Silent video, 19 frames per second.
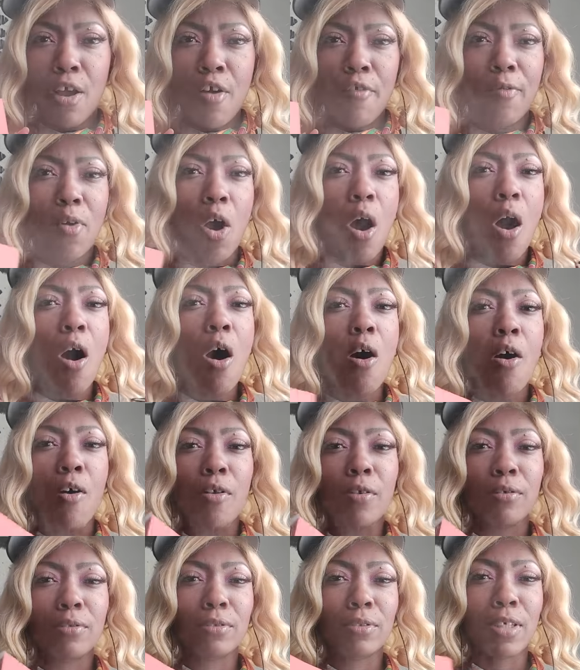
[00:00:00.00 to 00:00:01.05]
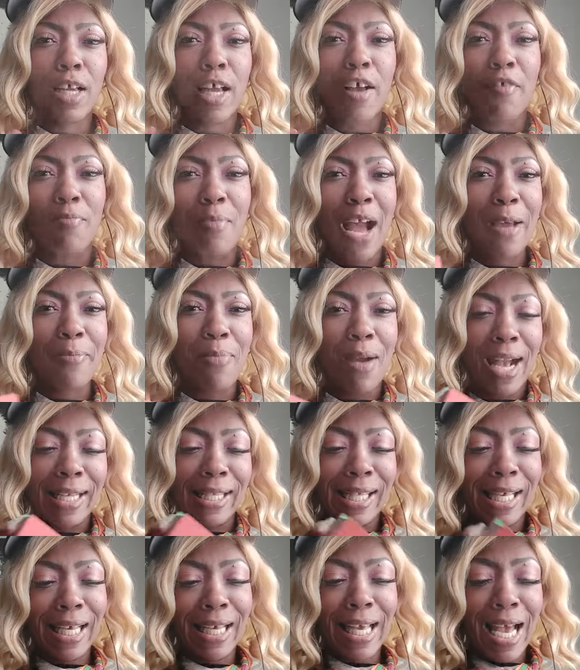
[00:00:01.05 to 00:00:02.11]
for all of my
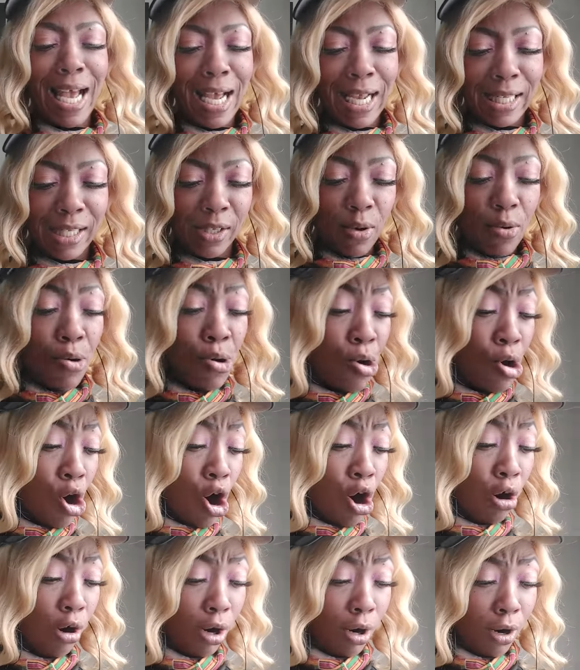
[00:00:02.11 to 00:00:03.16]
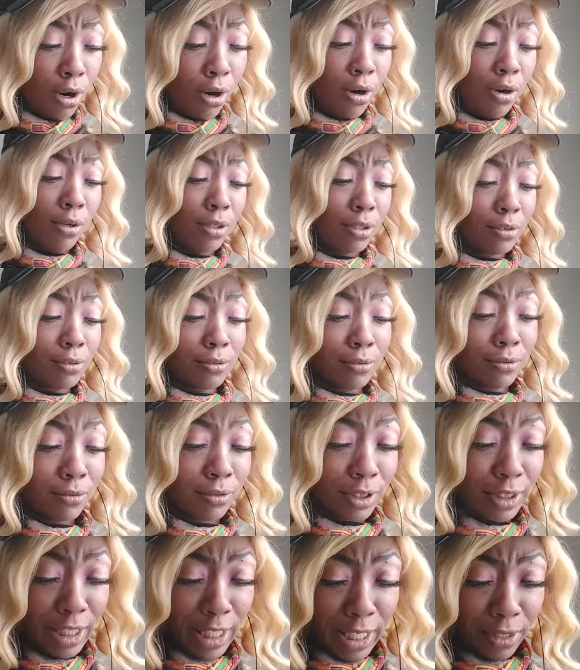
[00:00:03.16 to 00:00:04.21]
Piscean gods. Oh,
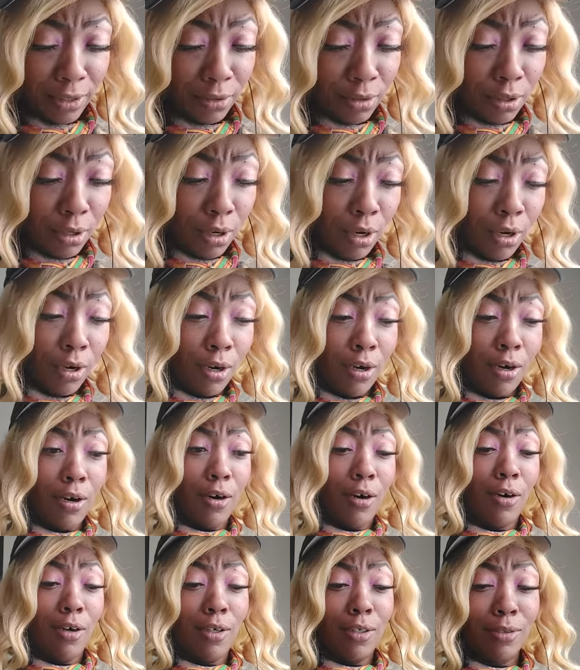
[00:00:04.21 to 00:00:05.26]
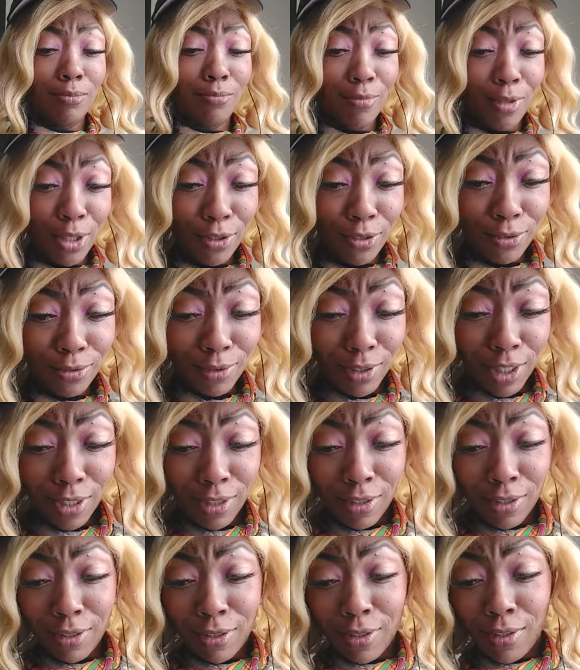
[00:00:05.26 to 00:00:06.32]
sun, oh, moon,
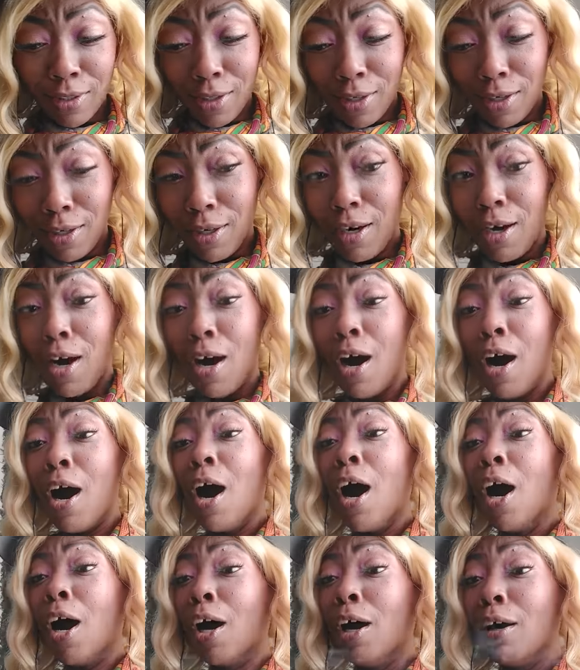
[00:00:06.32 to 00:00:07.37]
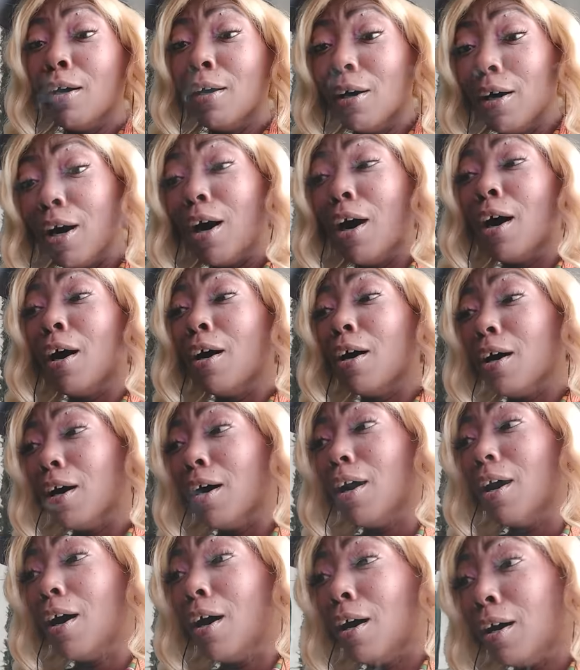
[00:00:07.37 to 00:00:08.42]
oh, oh,
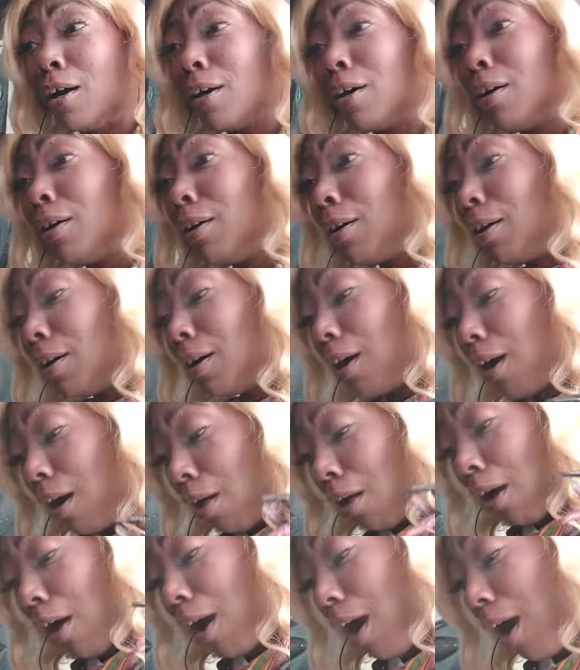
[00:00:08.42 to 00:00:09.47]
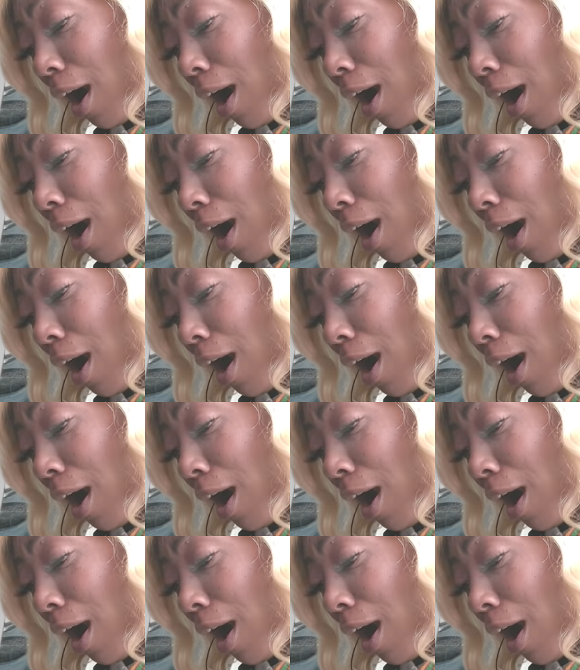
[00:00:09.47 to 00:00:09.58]
oh, oh